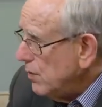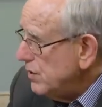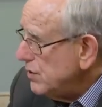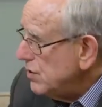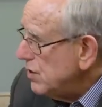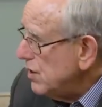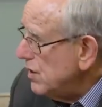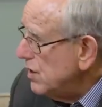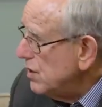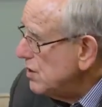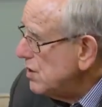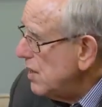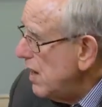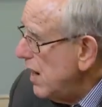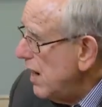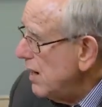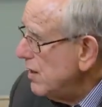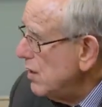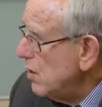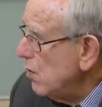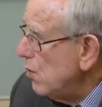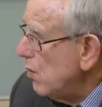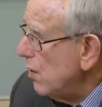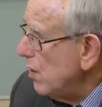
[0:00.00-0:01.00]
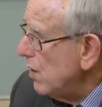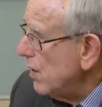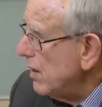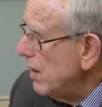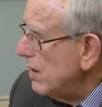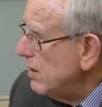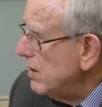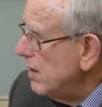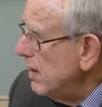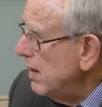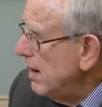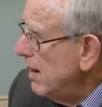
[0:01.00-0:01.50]
we see his
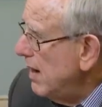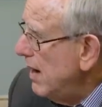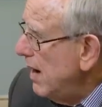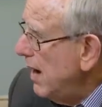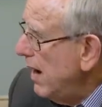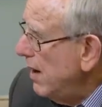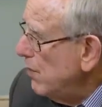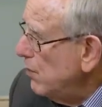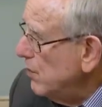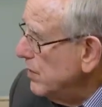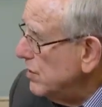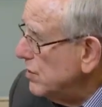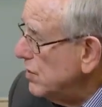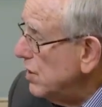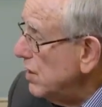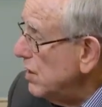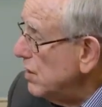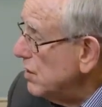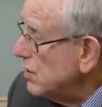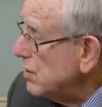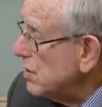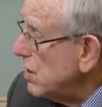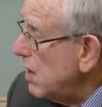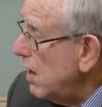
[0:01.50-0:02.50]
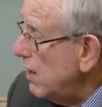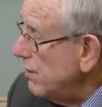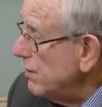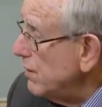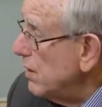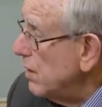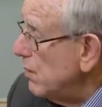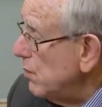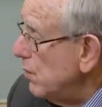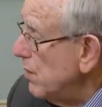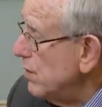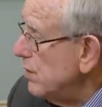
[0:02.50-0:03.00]
handiwork, and and we see his
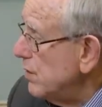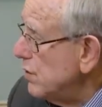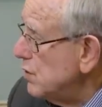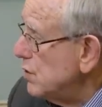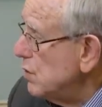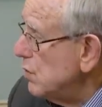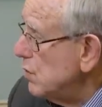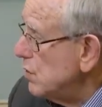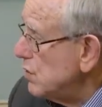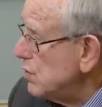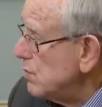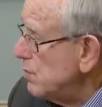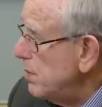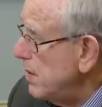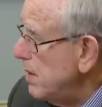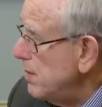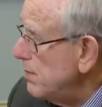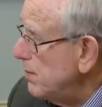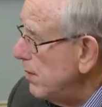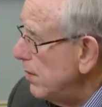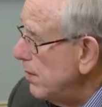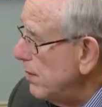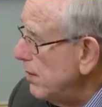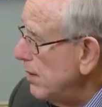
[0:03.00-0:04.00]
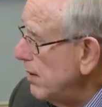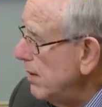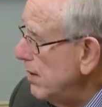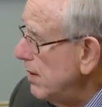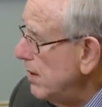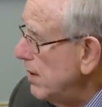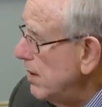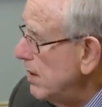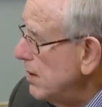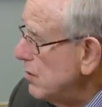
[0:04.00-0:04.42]
covenant with the Jewish people